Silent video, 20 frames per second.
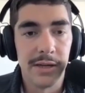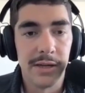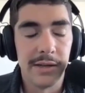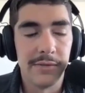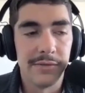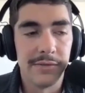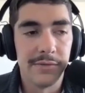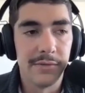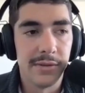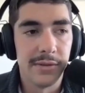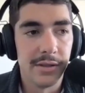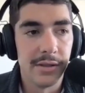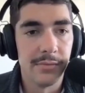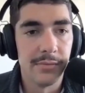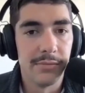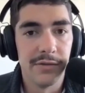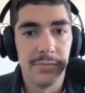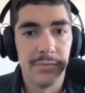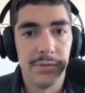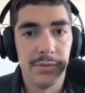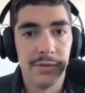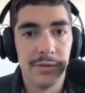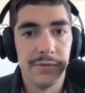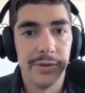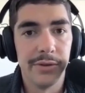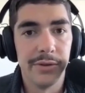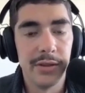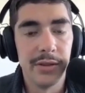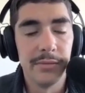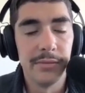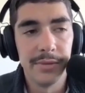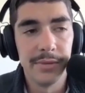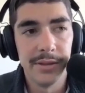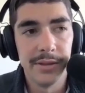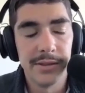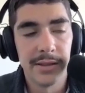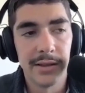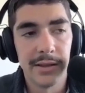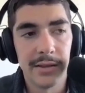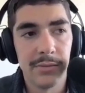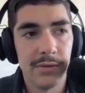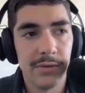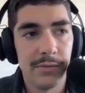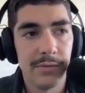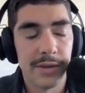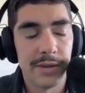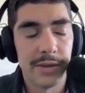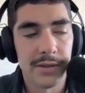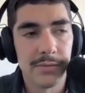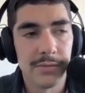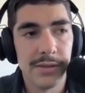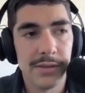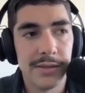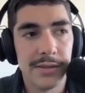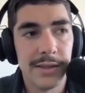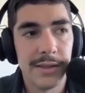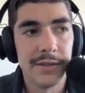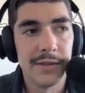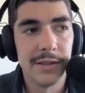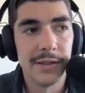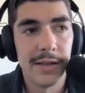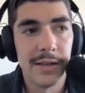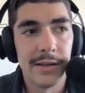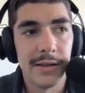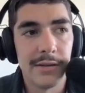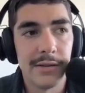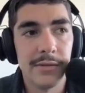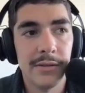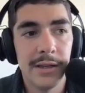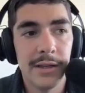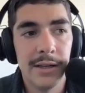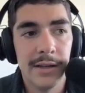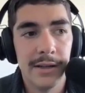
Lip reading: have a number of portfolio companies, I think we have approximately 70 now,